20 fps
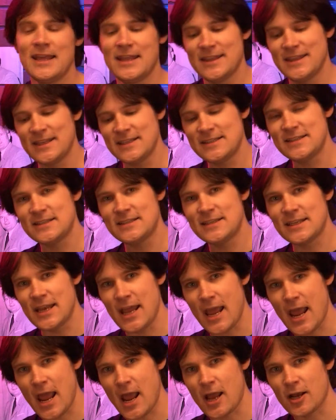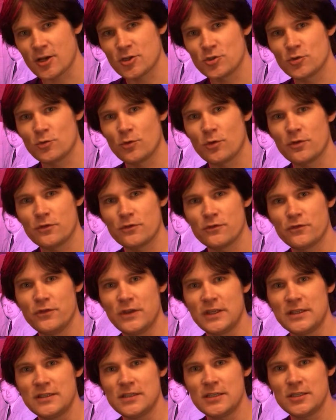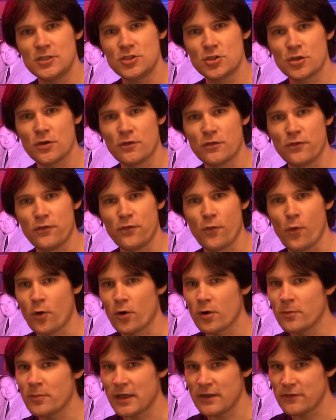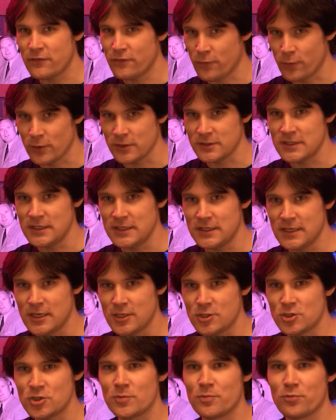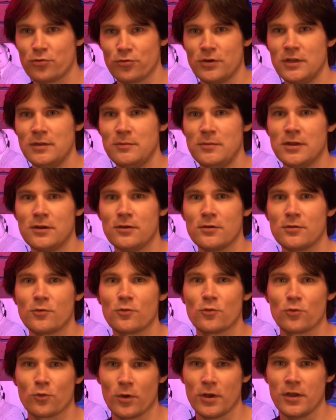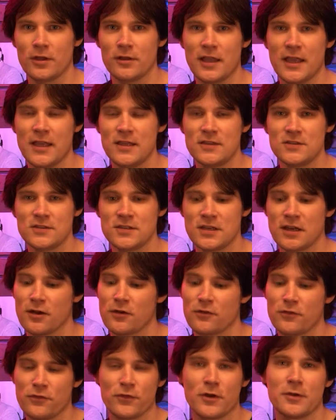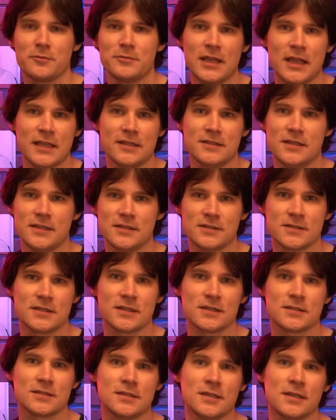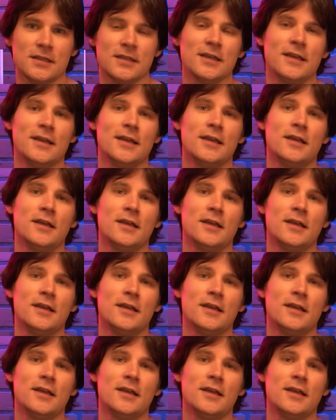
This is an actual vintage 4 by 14-inch Premier Royal Ace snare from 1960.